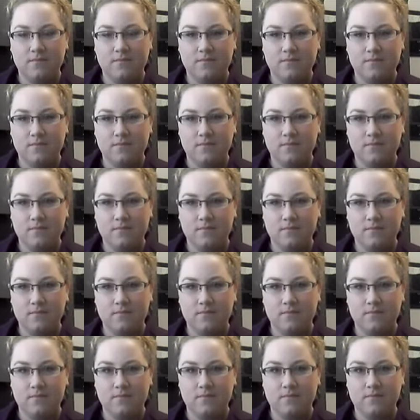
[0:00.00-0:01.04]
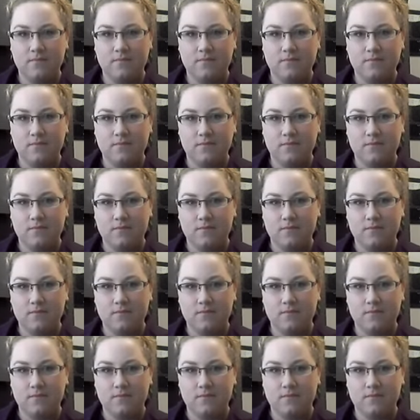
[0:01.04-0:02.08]

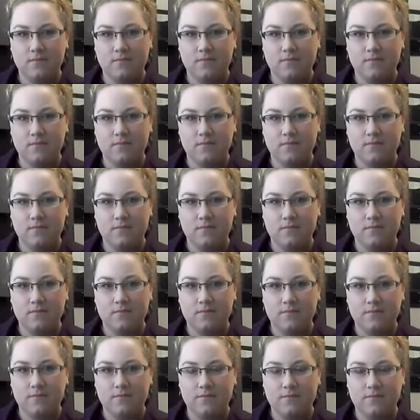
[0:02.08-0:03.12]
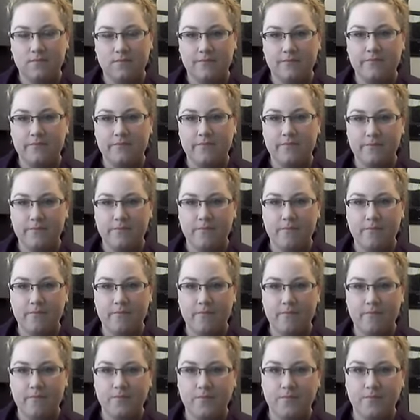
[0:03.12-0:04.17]

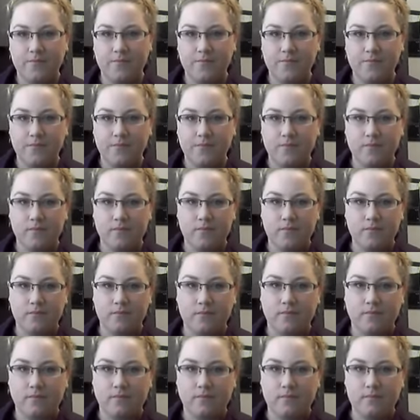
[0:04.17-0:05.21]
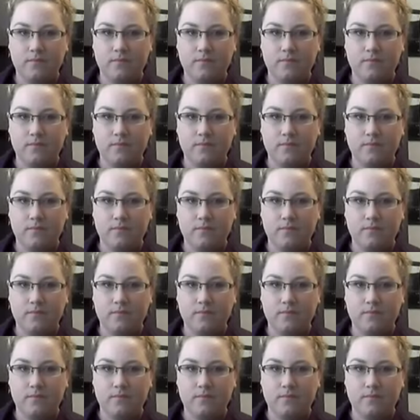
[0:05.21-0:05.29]
(not speaking)